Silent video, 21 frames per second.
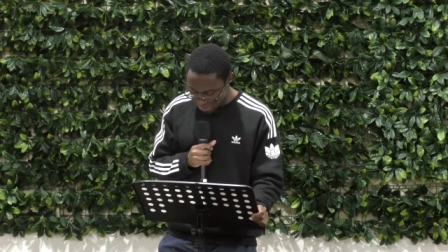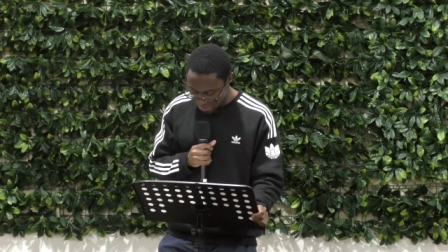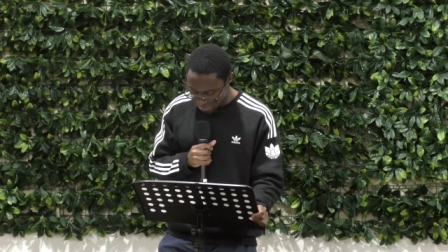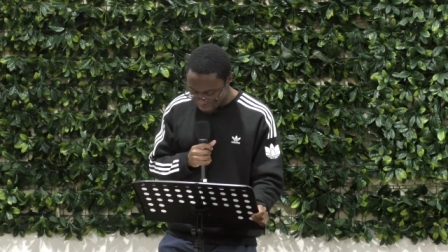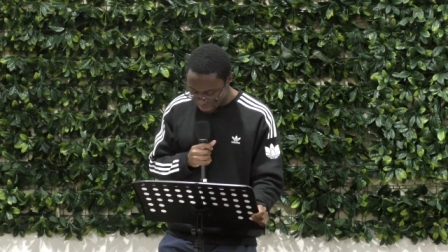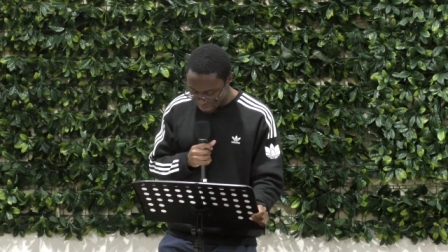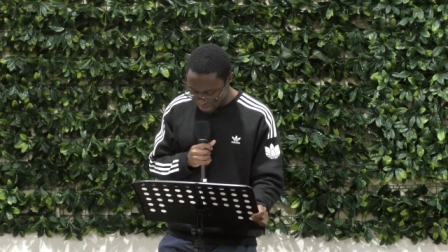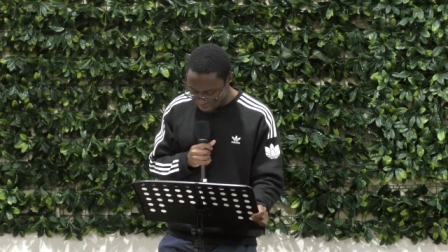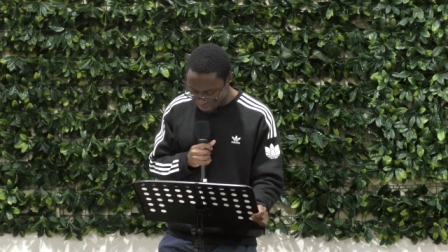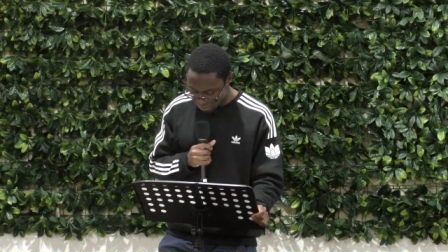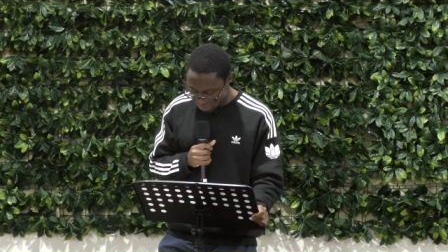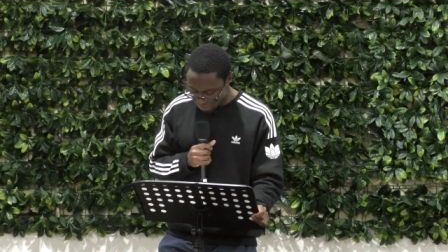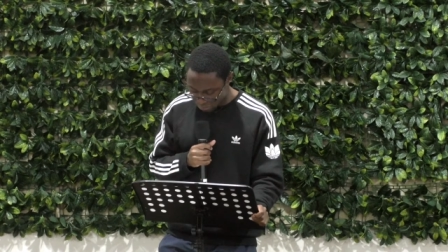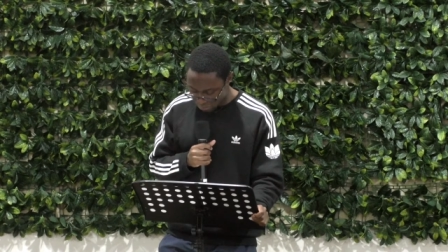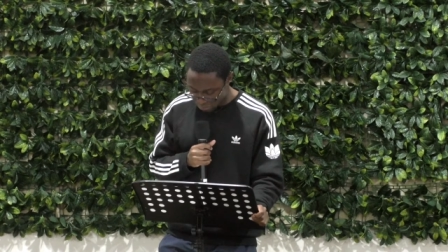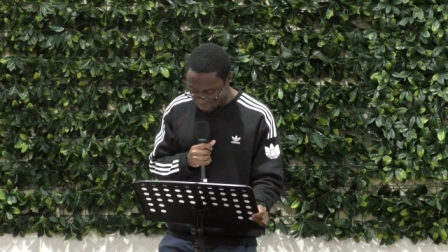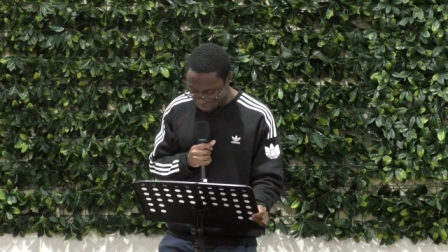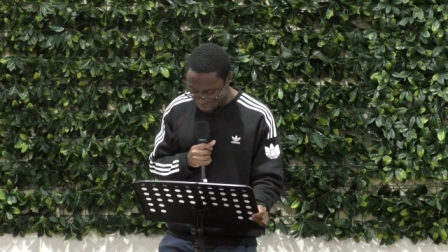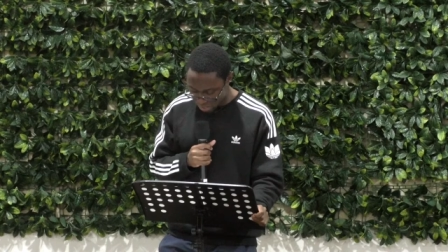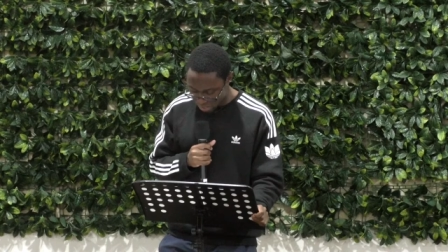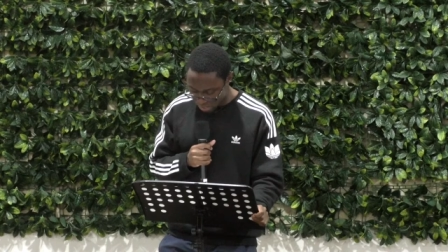by your,
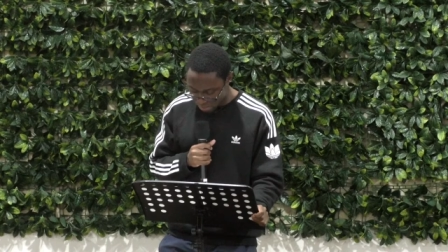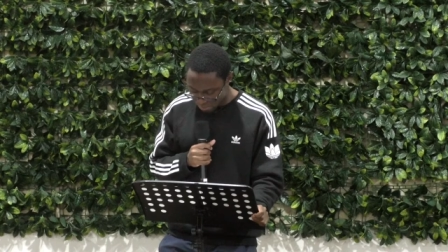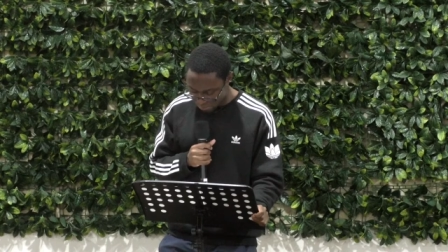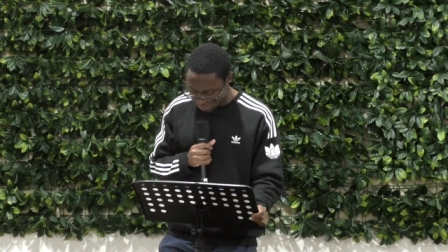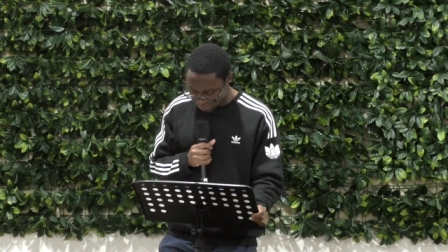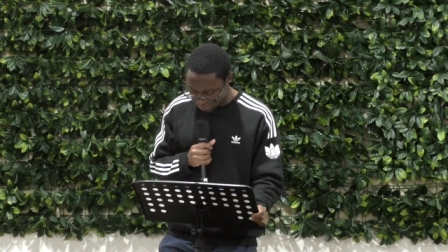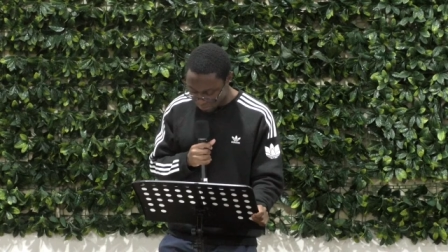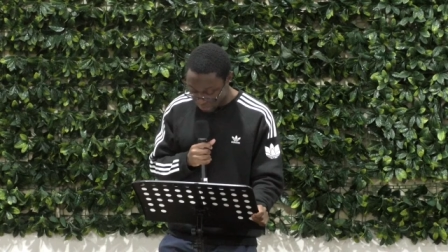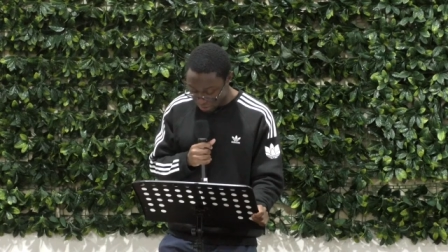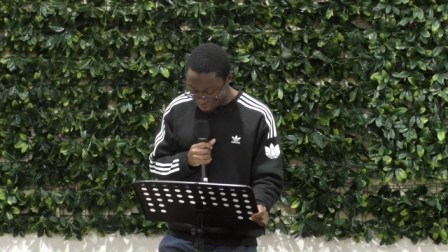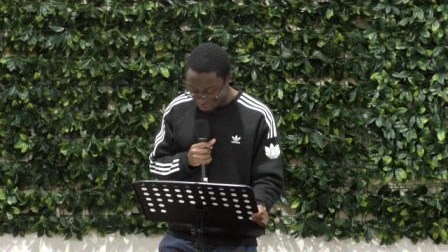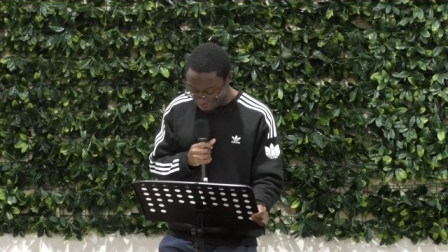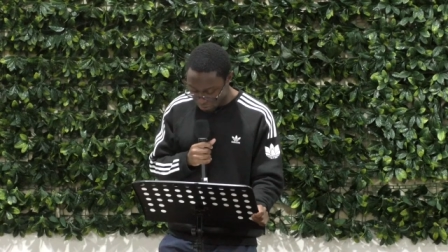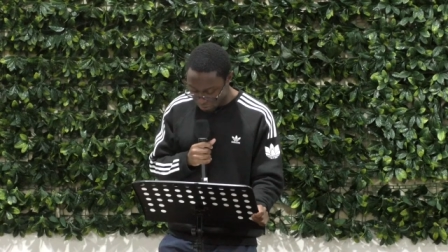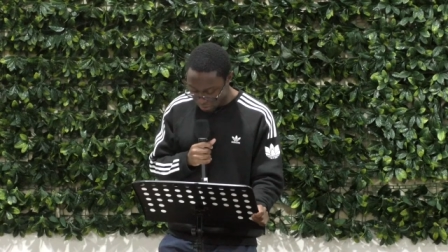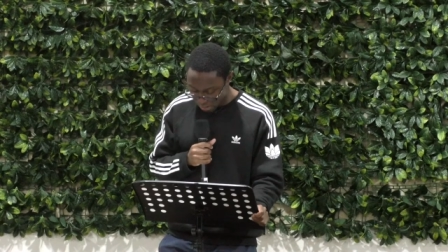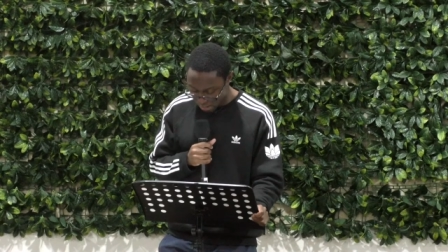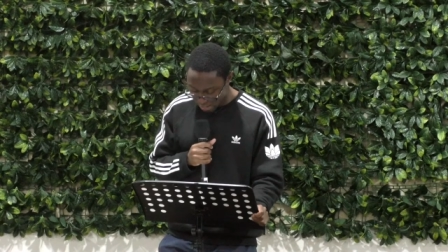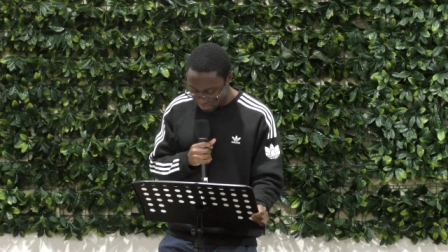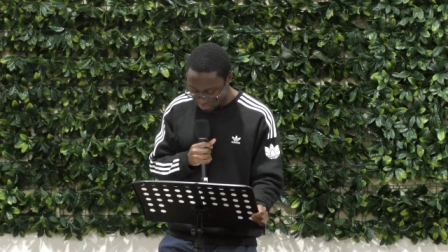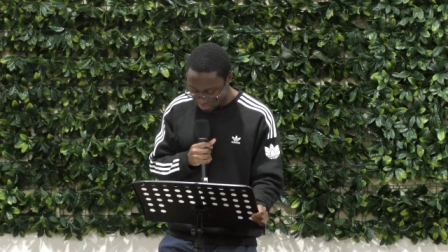uh, by your
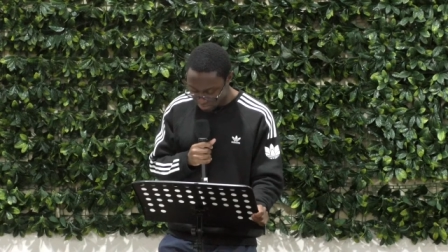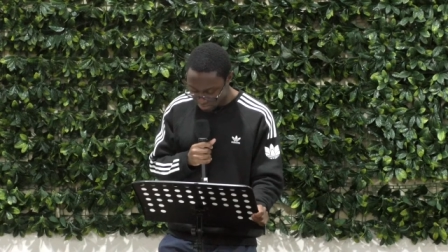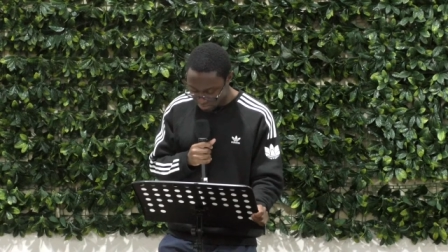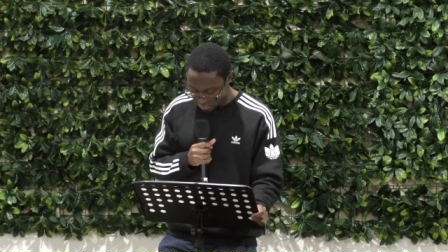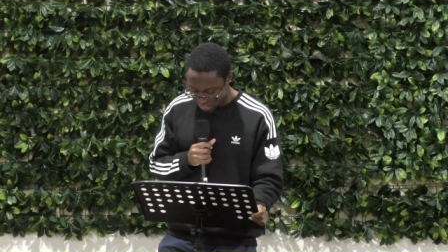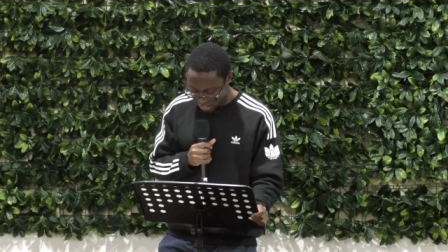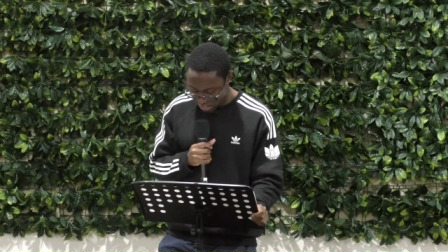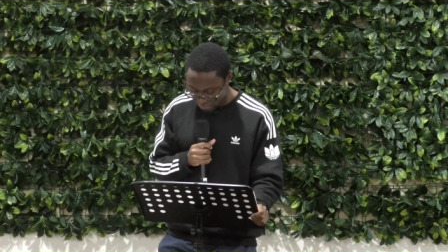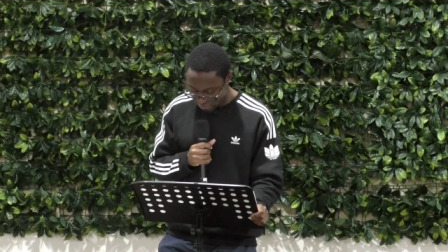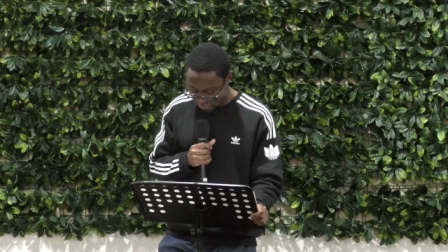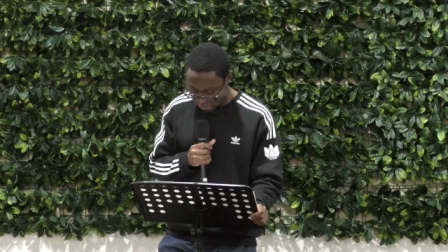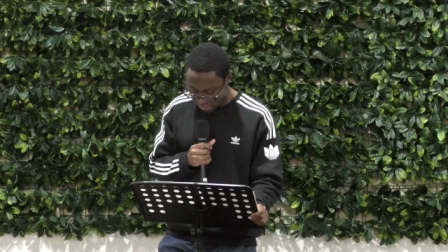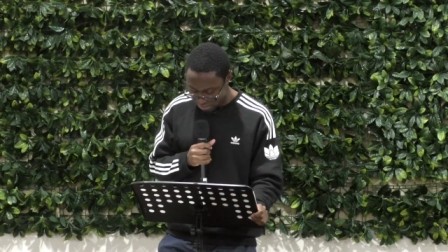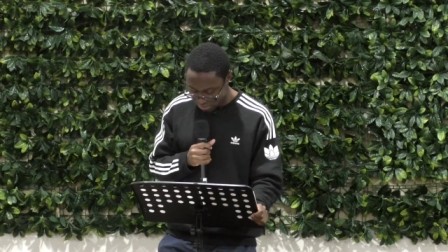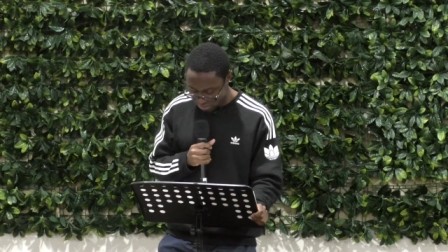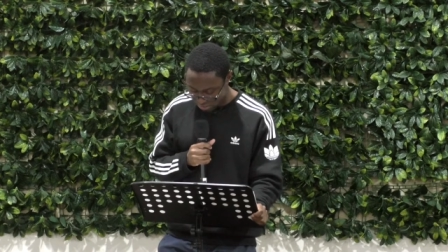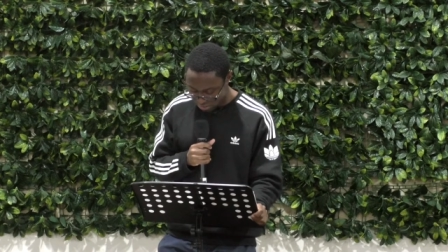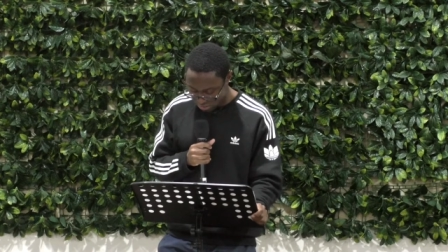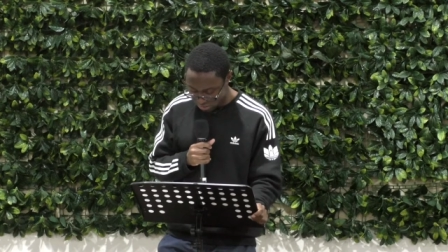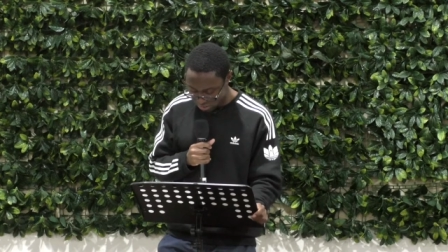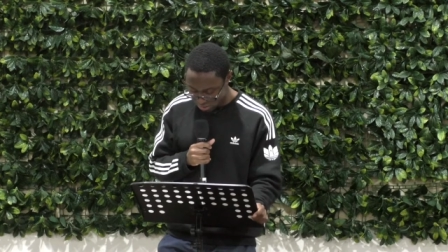priceless sacrifice
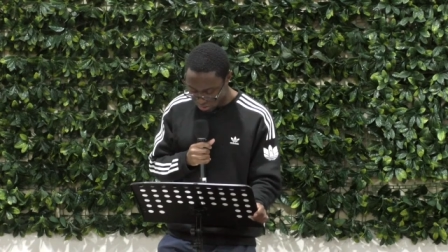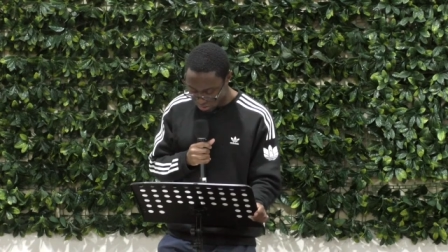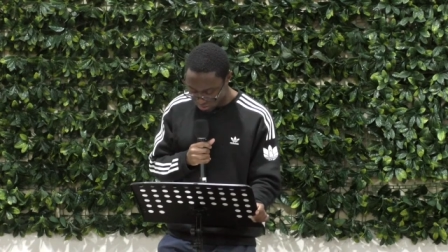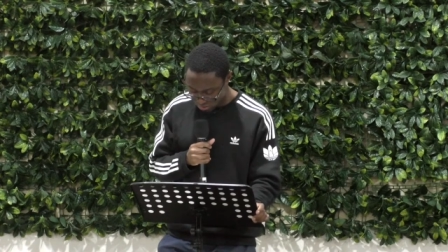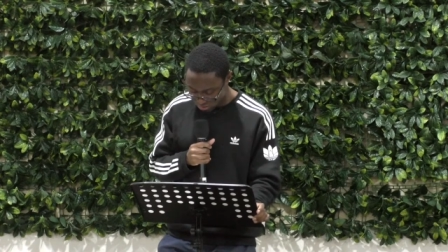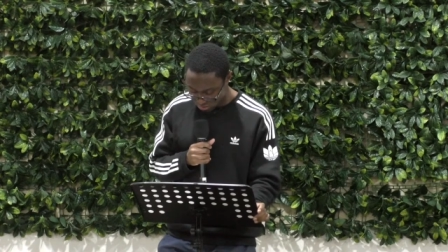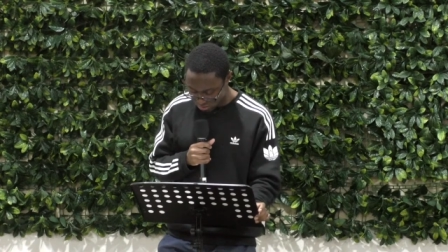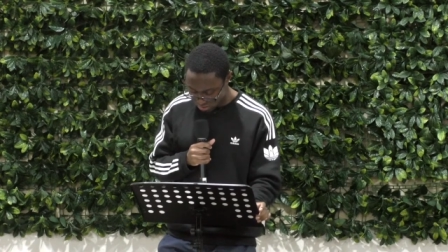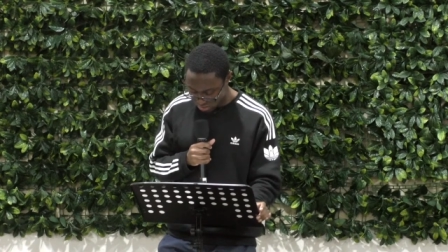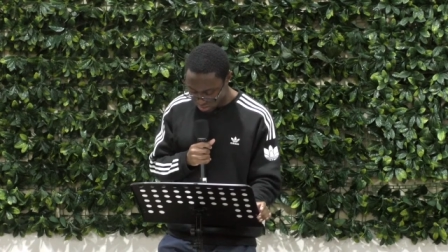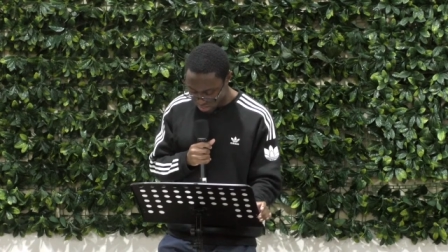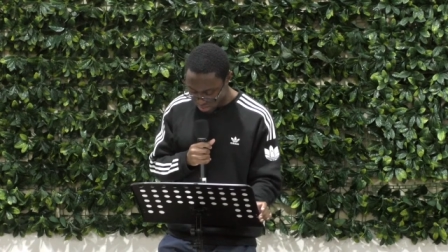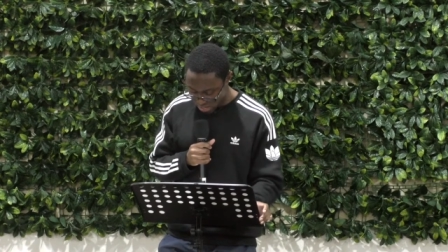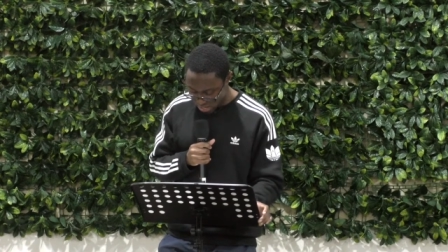on the cross.